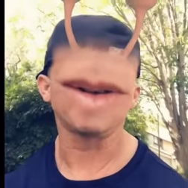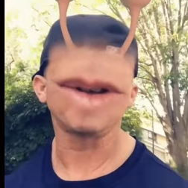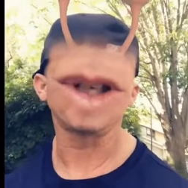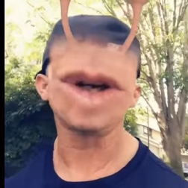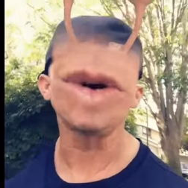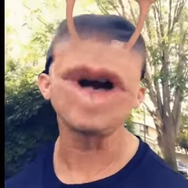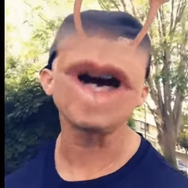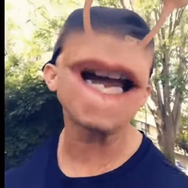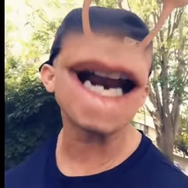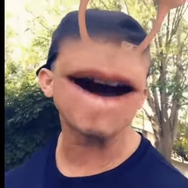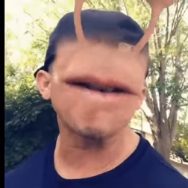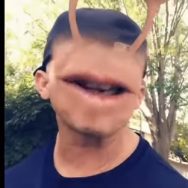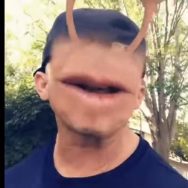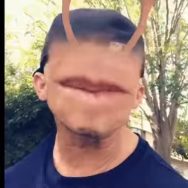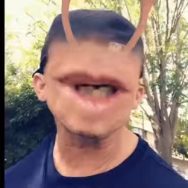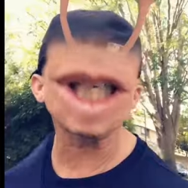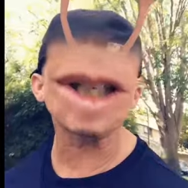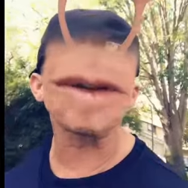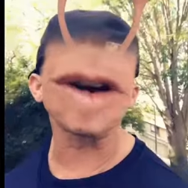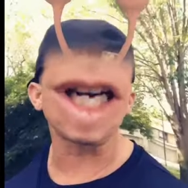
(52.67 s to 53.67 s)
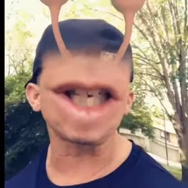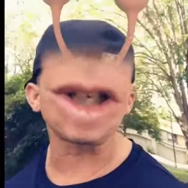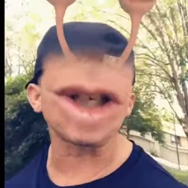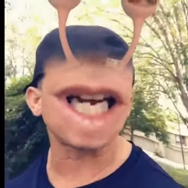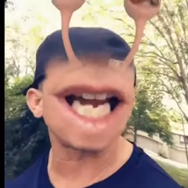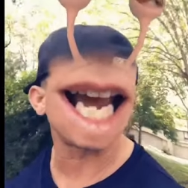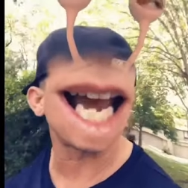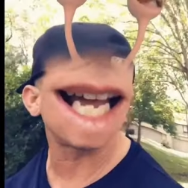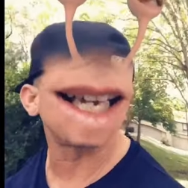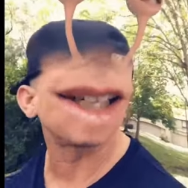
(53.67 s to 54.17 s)
So we can have as much fun as you
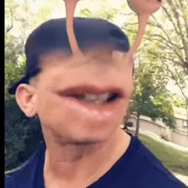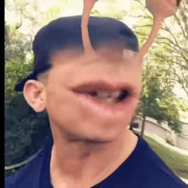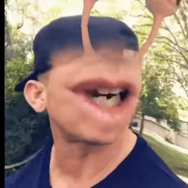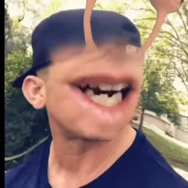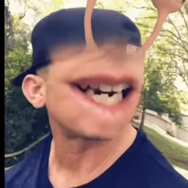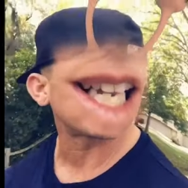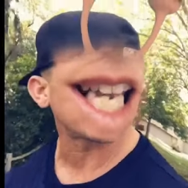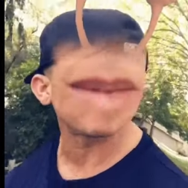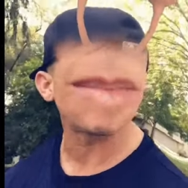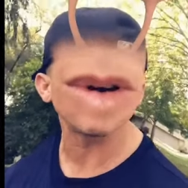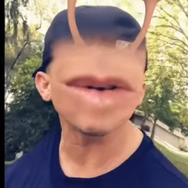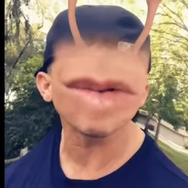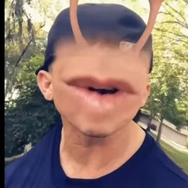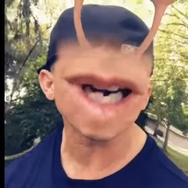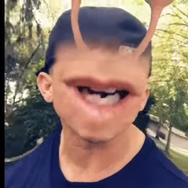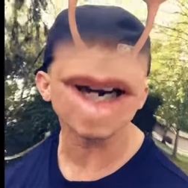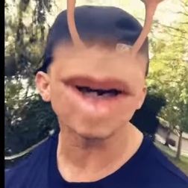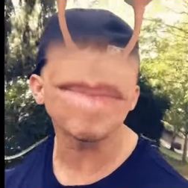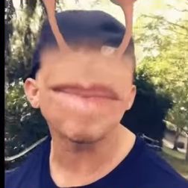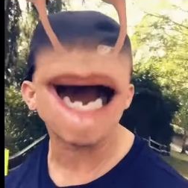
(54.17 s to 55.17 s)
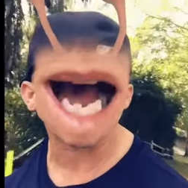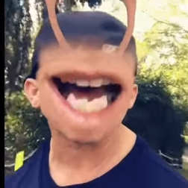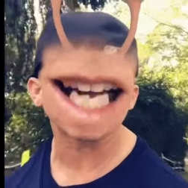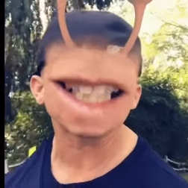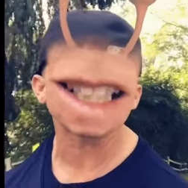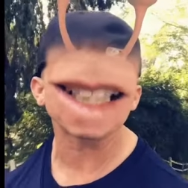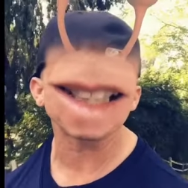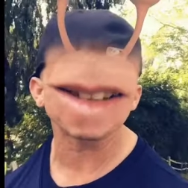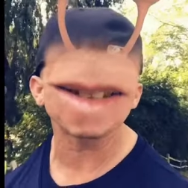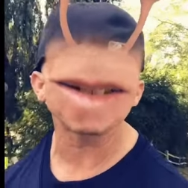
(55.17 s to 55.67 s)
can. Let's try to keep it real and
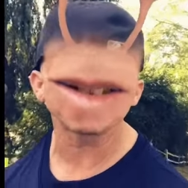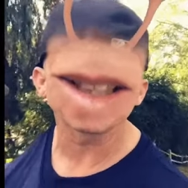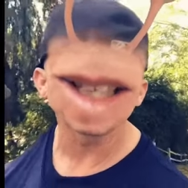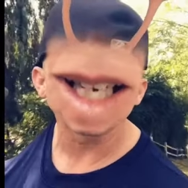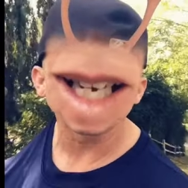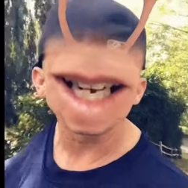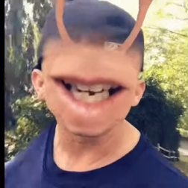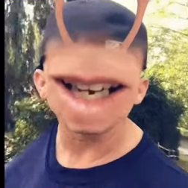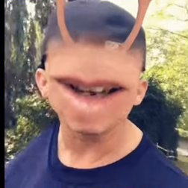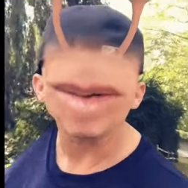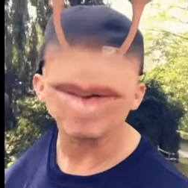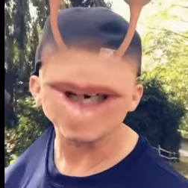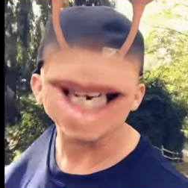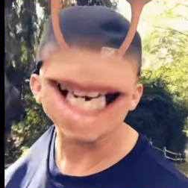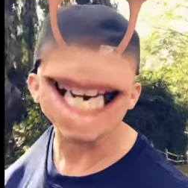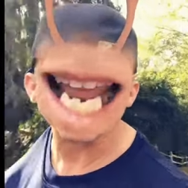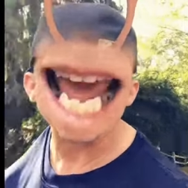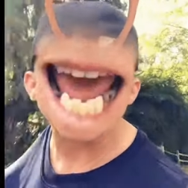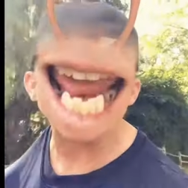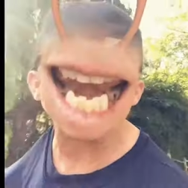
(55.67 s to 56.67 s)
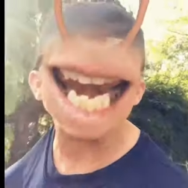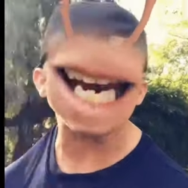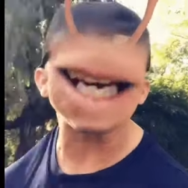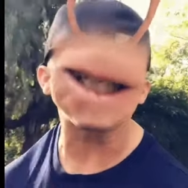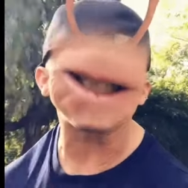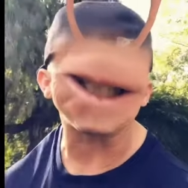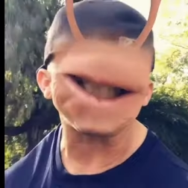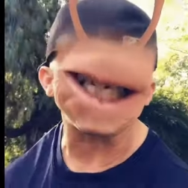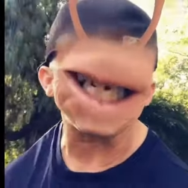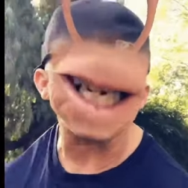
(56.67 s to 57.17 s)
positive, and we get added to
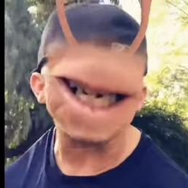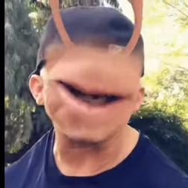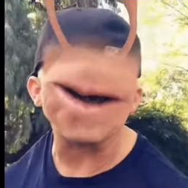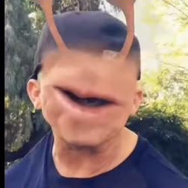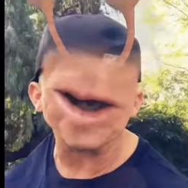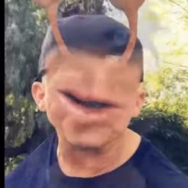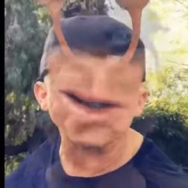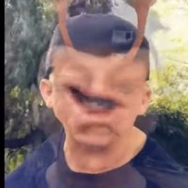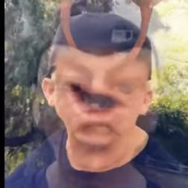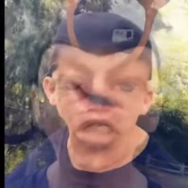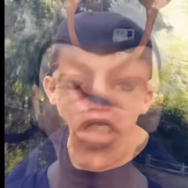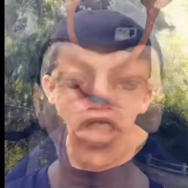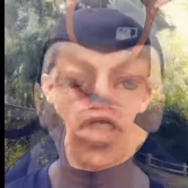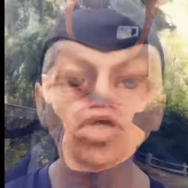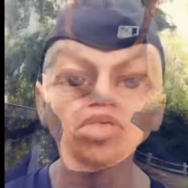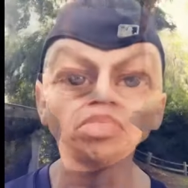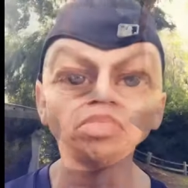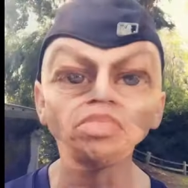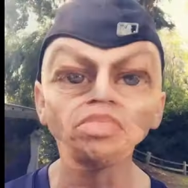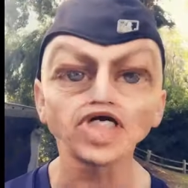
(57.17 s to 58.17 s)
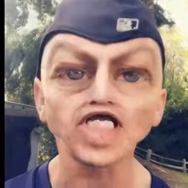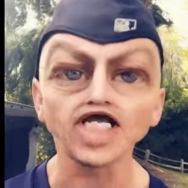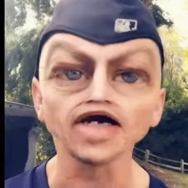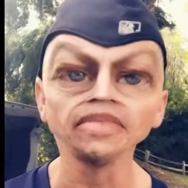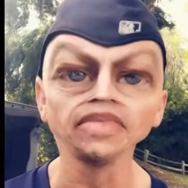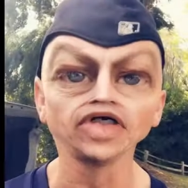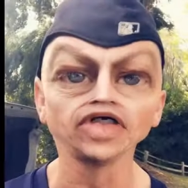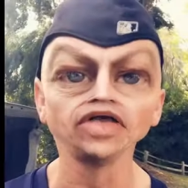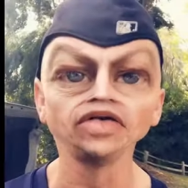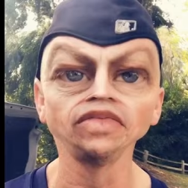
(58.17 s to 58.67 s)
the shit. You know, it's all good.
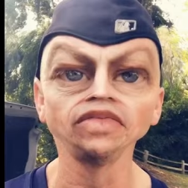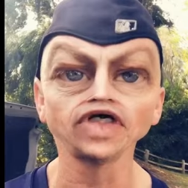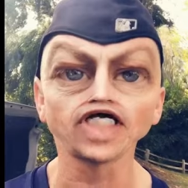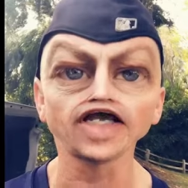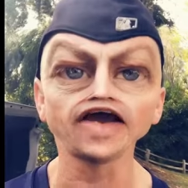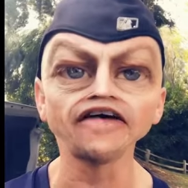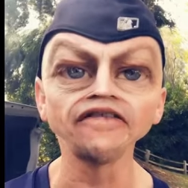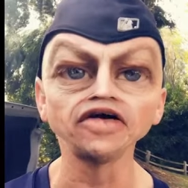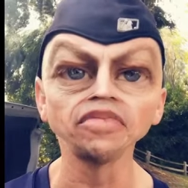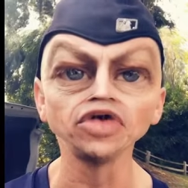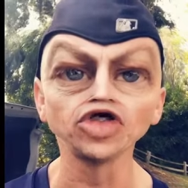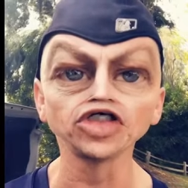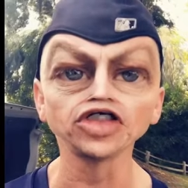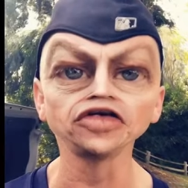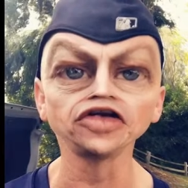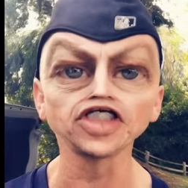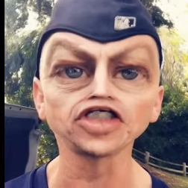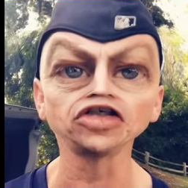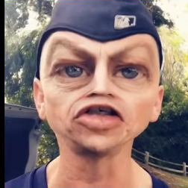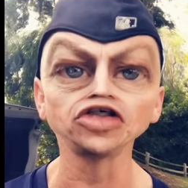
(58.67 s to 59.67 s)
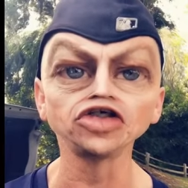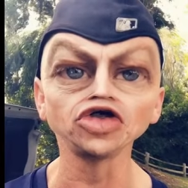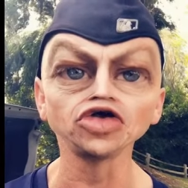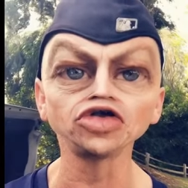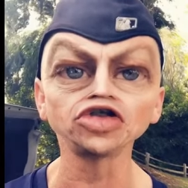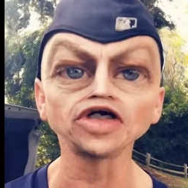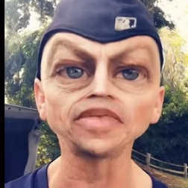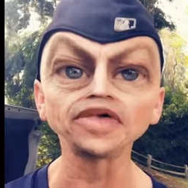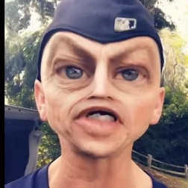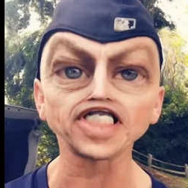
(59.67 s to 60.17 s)
Damn. I have a million things to
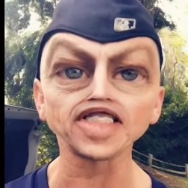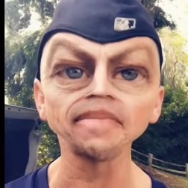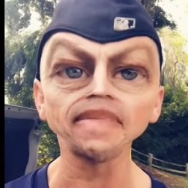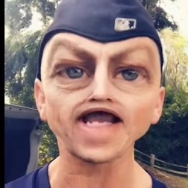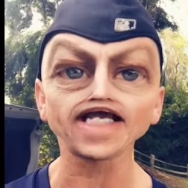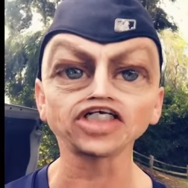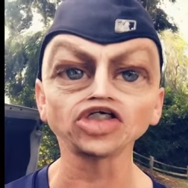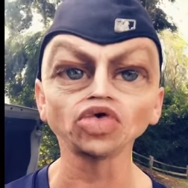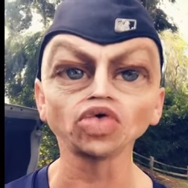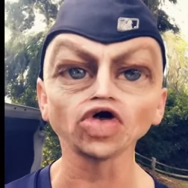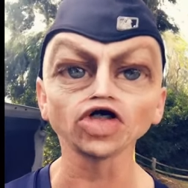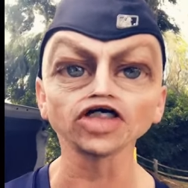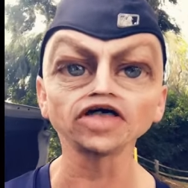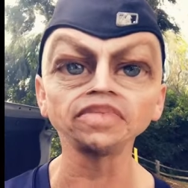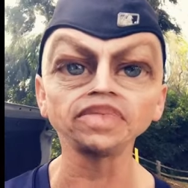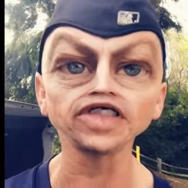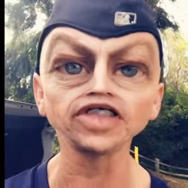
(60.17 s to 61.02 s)
do, so I'm going to get back to work.